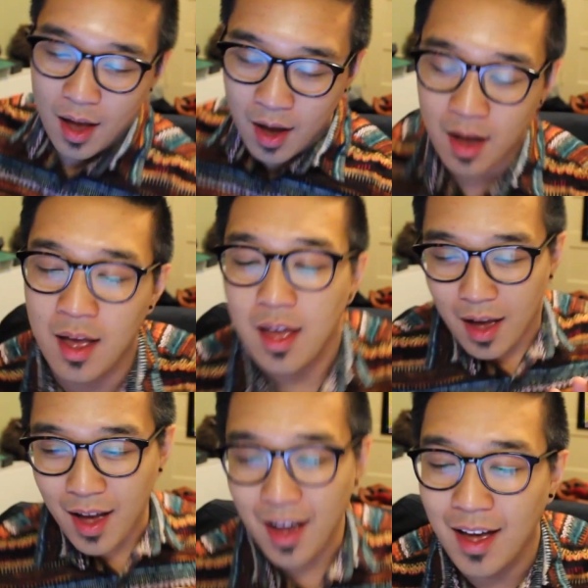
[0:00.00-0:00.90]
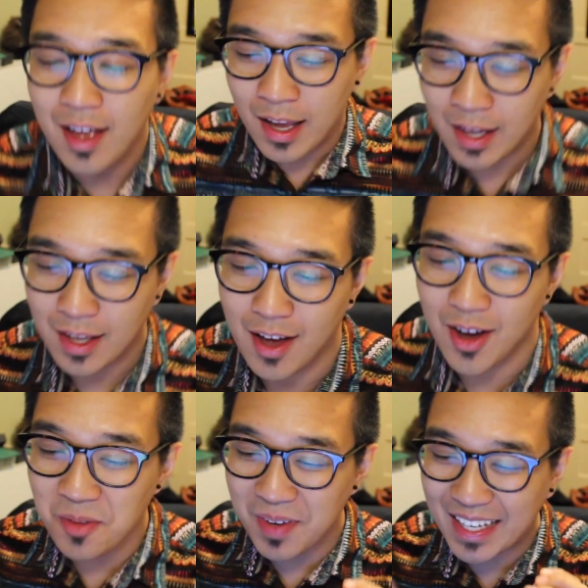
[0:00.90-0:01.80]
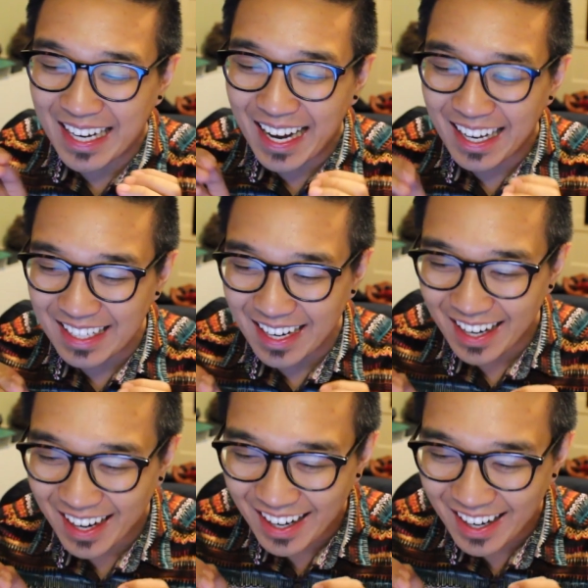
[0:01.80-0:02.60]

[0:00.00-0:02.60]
Uh, uh. Oh my god!